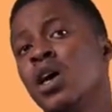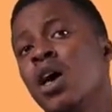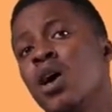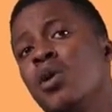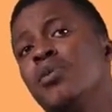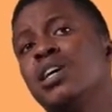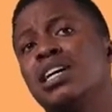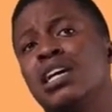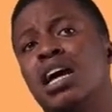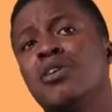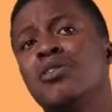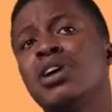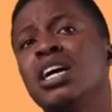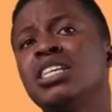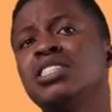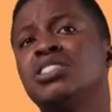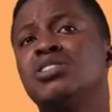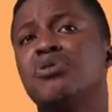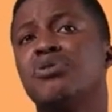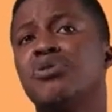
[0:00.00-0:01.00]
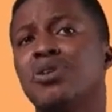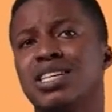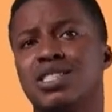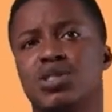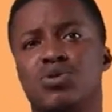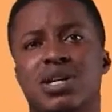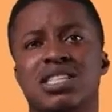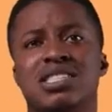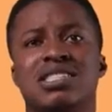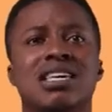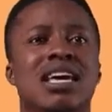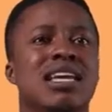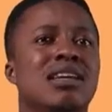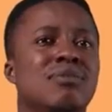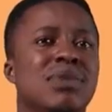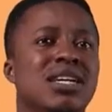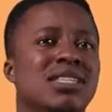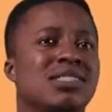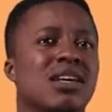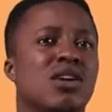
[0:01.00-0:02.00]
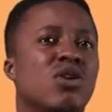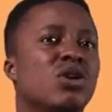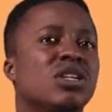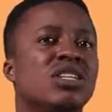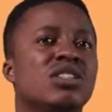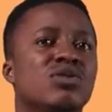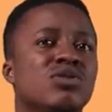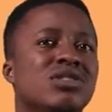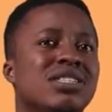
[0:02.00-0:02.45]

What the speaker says: We can arrange the first 20 elements according to